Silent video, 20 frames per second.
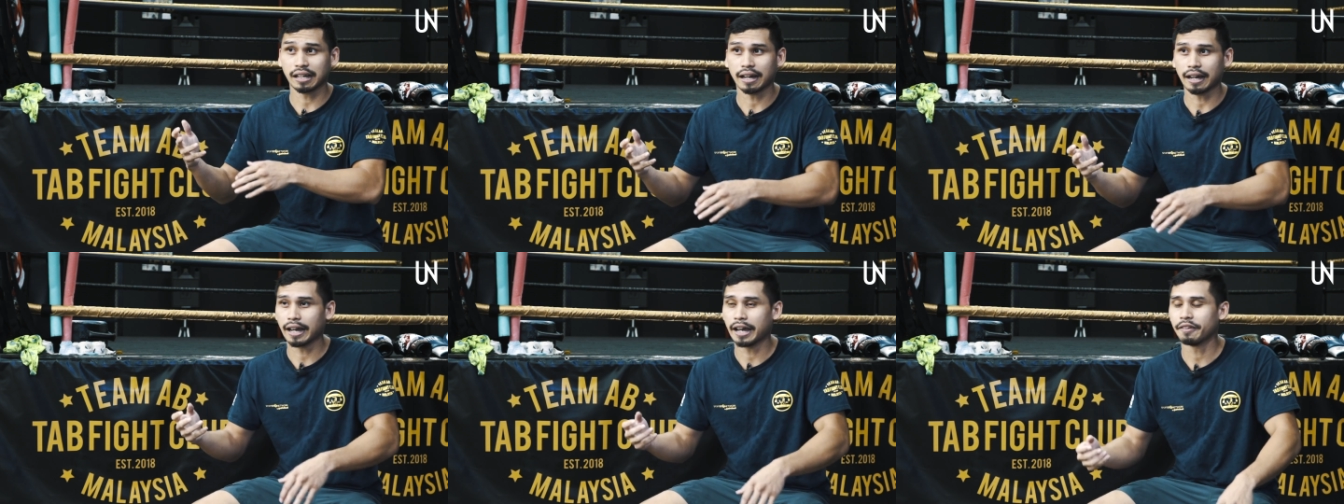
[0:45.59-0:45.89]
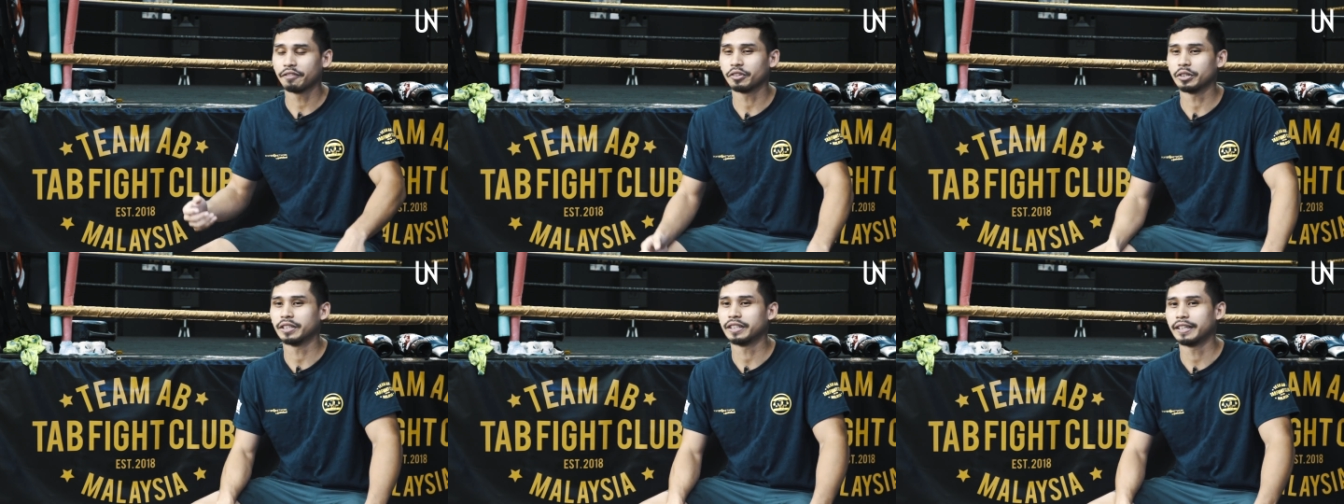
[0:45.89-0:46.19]
I
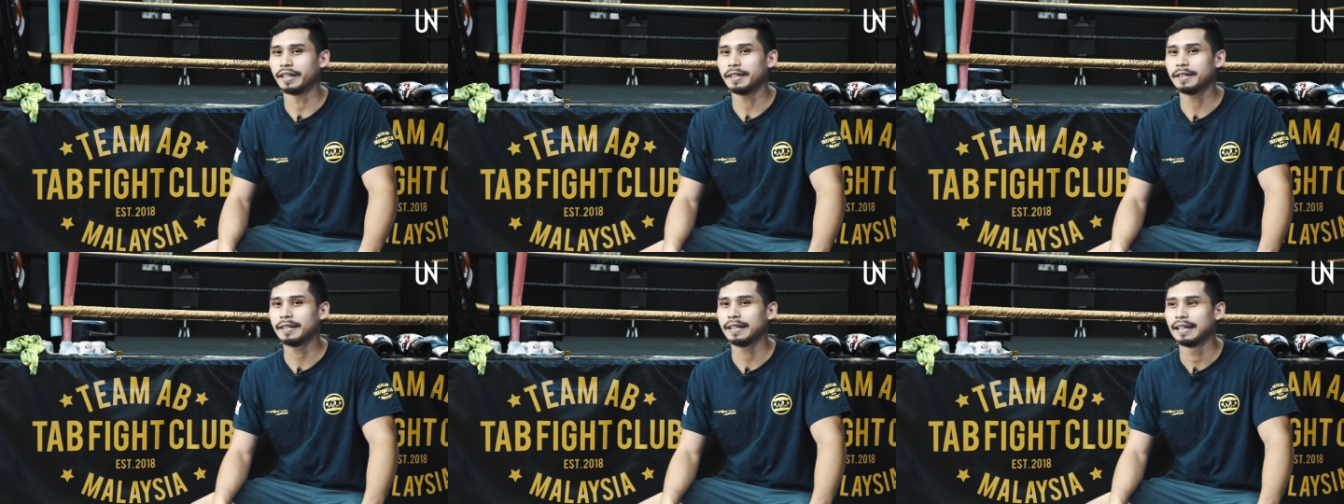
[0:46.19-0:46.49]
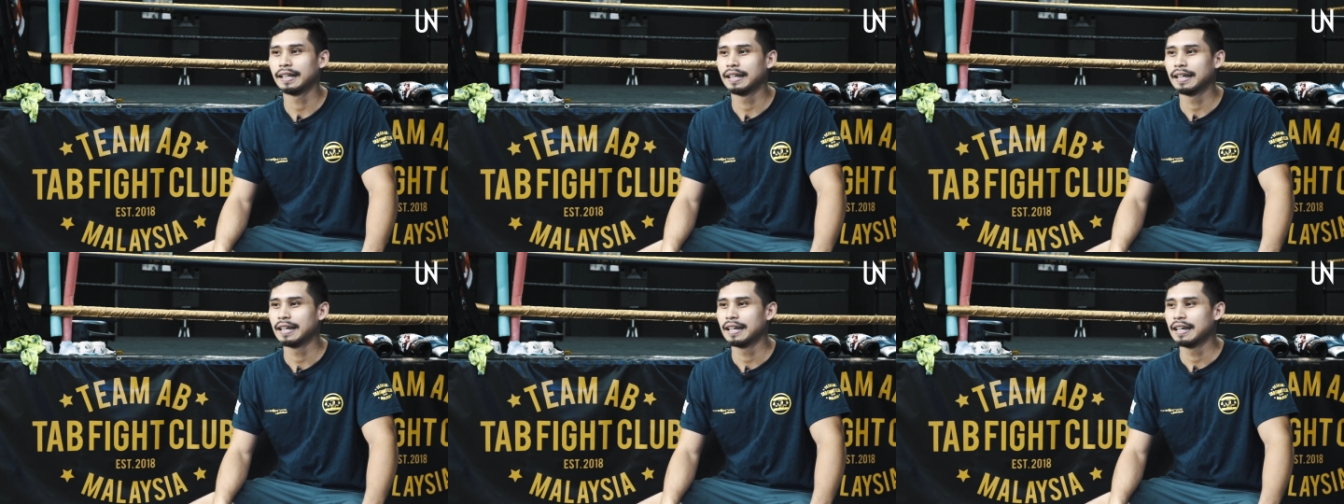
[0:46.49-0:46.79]
have to attend,
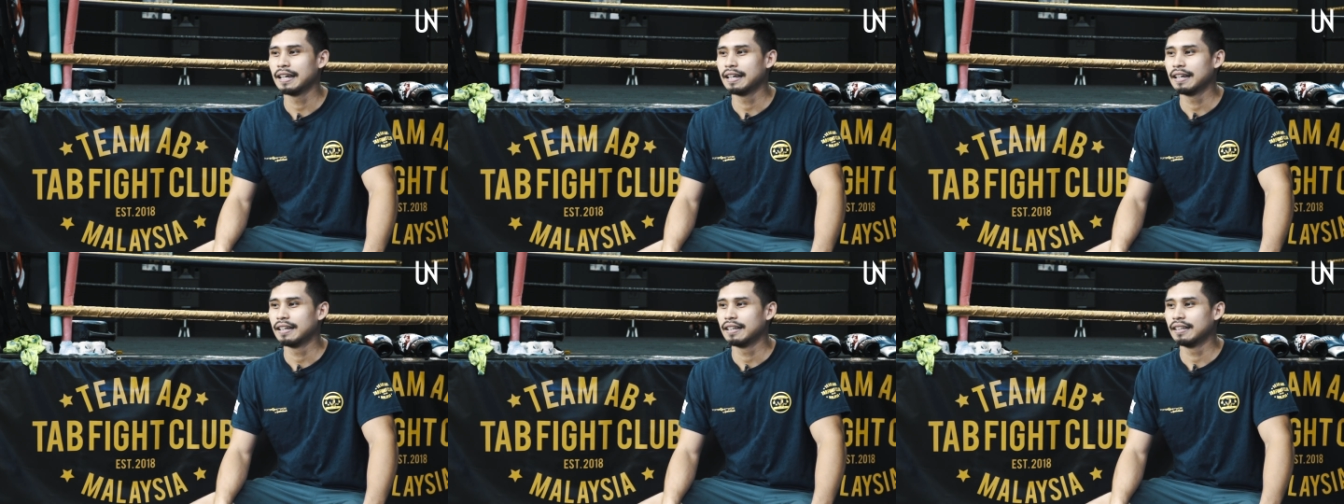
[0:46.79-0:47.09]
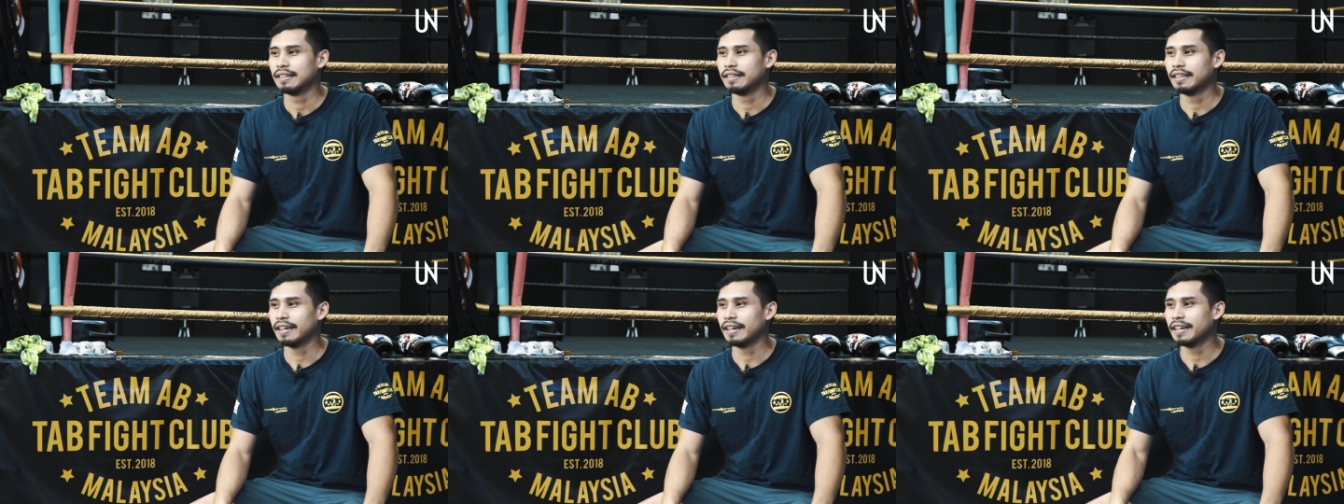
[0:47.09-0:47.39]

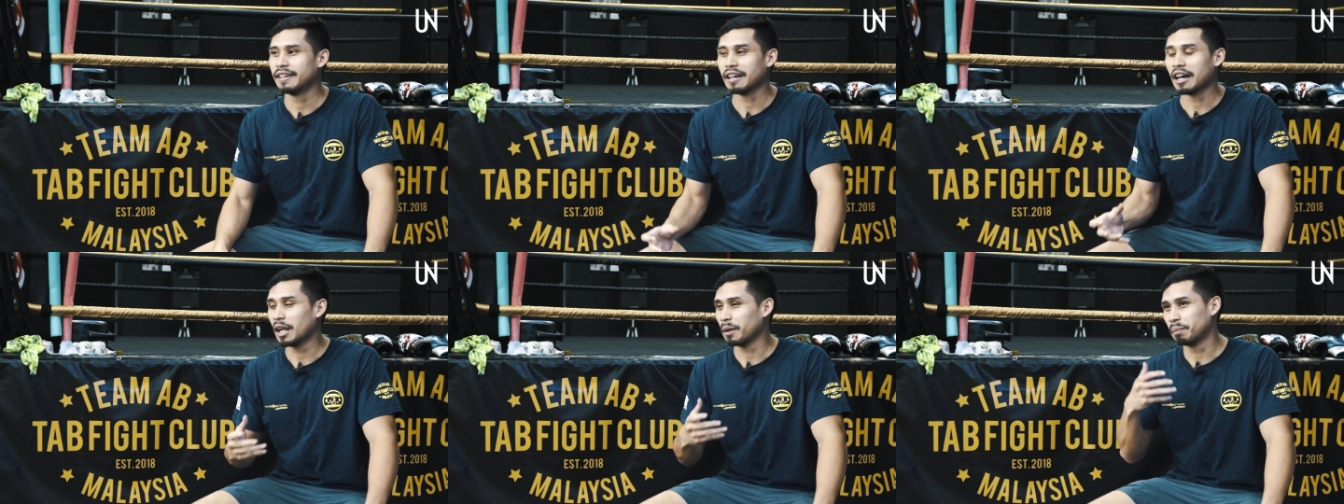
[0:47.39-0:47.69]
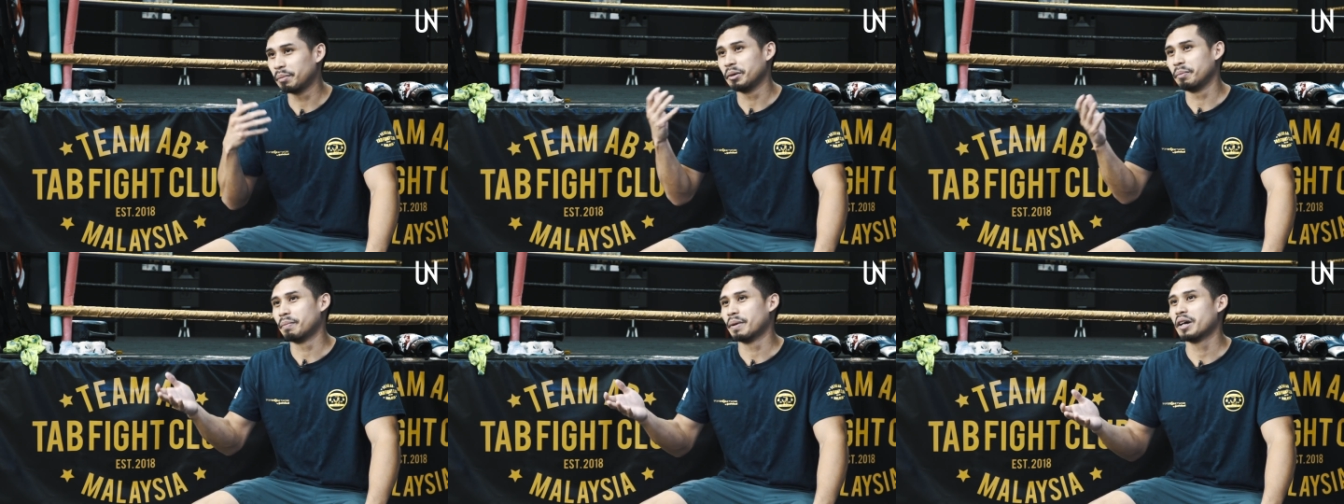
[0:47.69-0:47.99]
then I'll
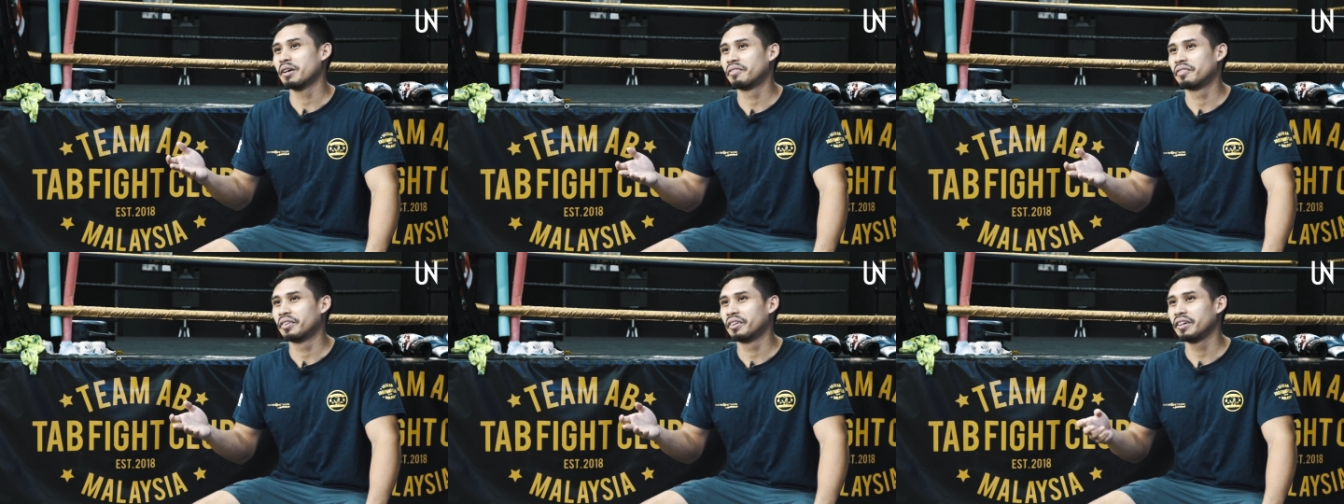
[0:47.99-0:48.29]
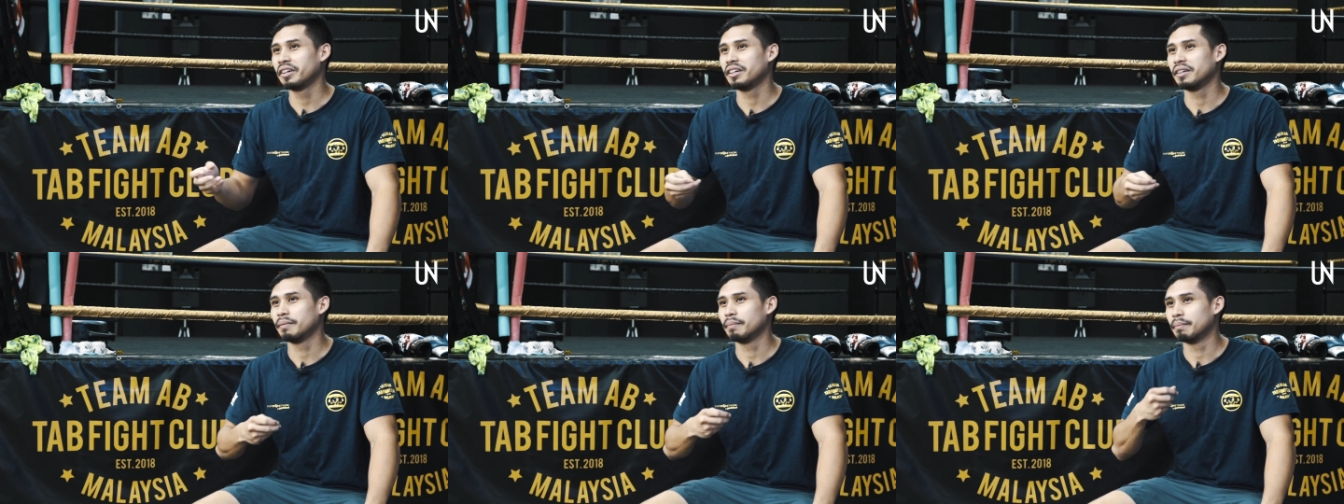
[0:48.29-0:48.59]
prepare for
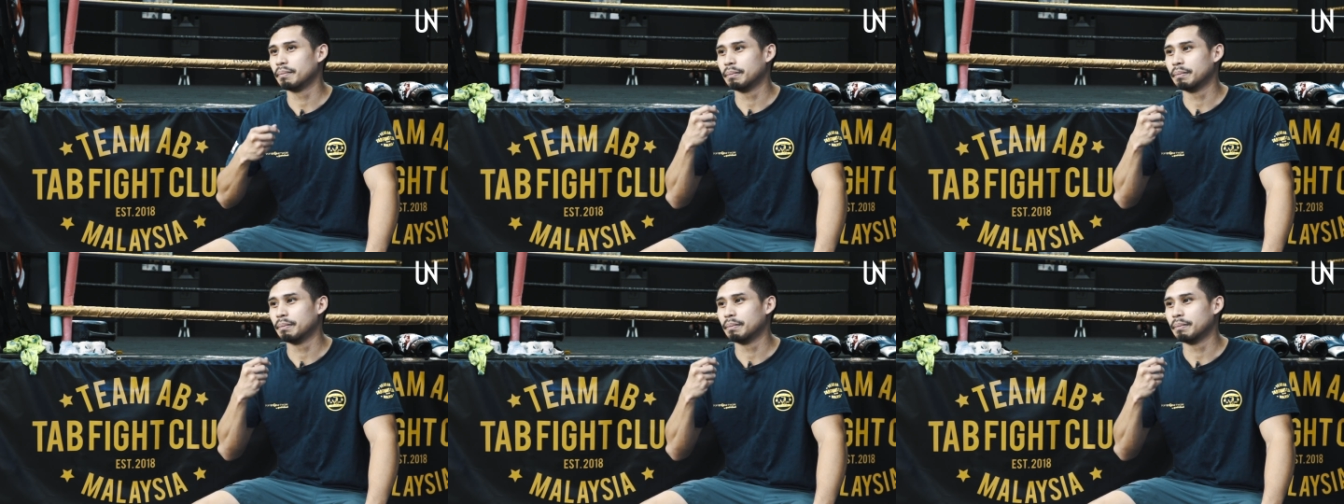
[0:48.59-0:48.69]
it.